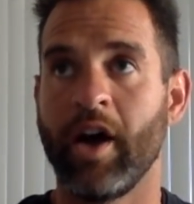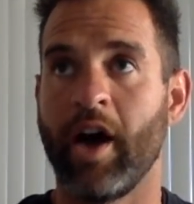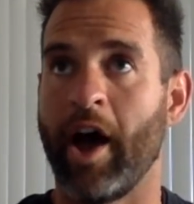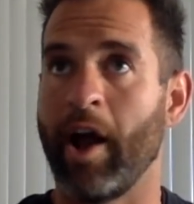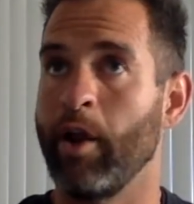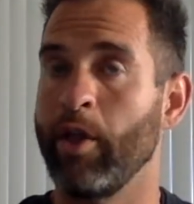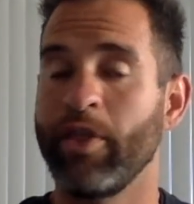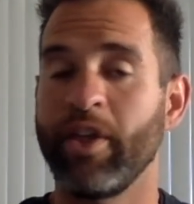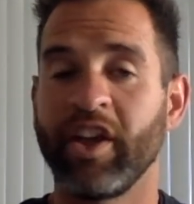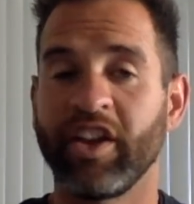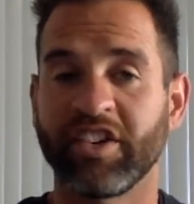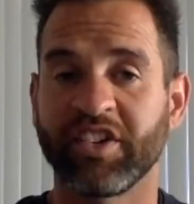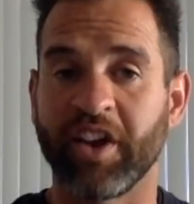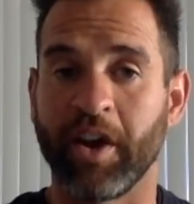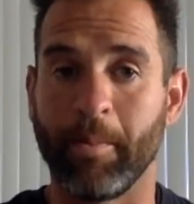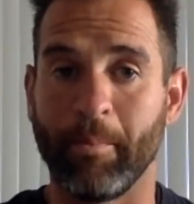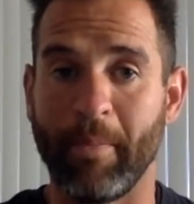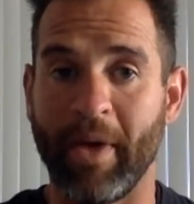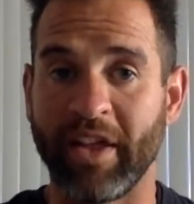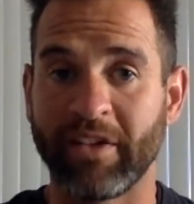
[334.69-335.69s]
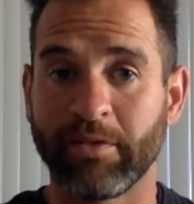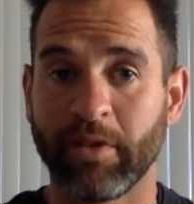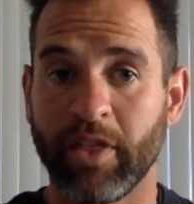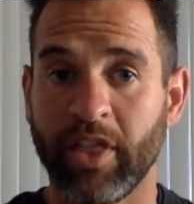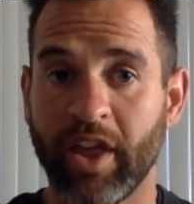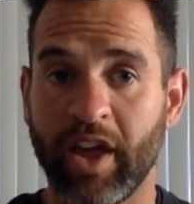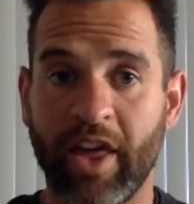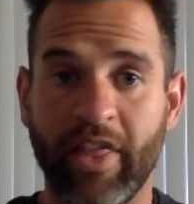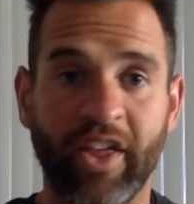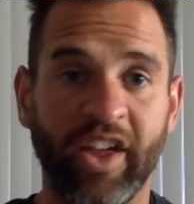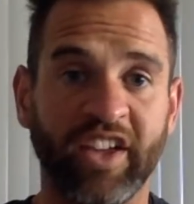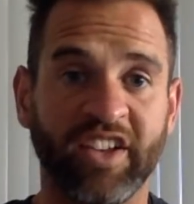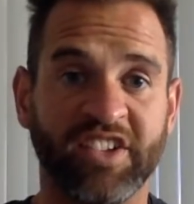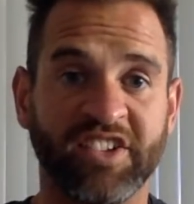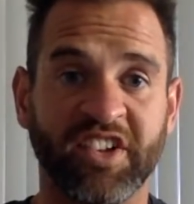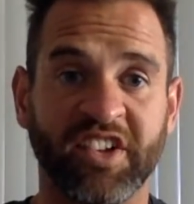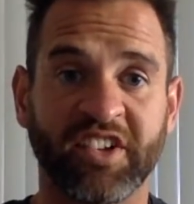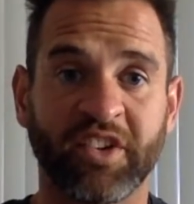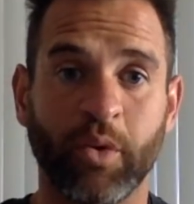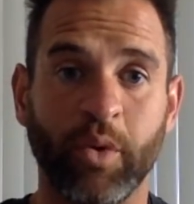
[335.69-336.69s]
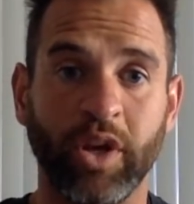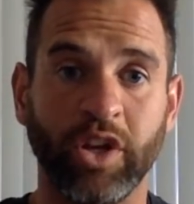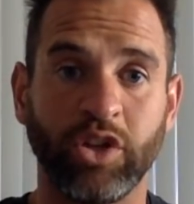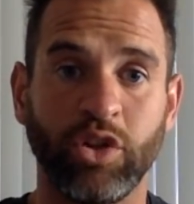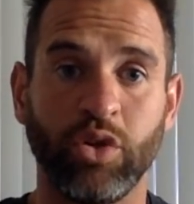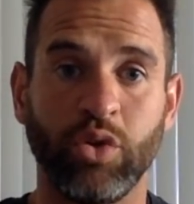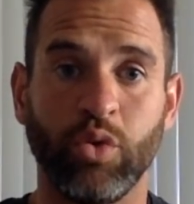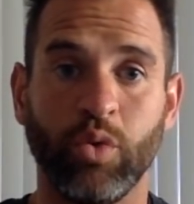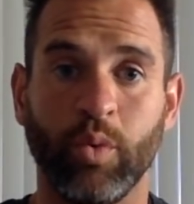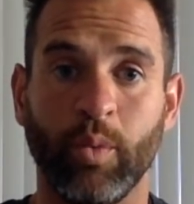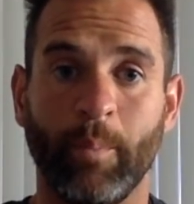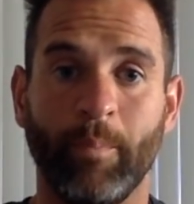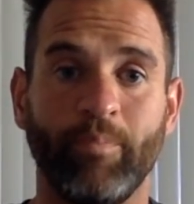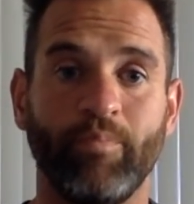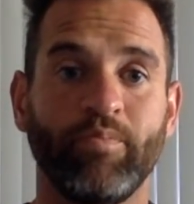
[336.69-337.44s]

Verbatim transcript: I don't think it's going to mess with it. I think it's just going to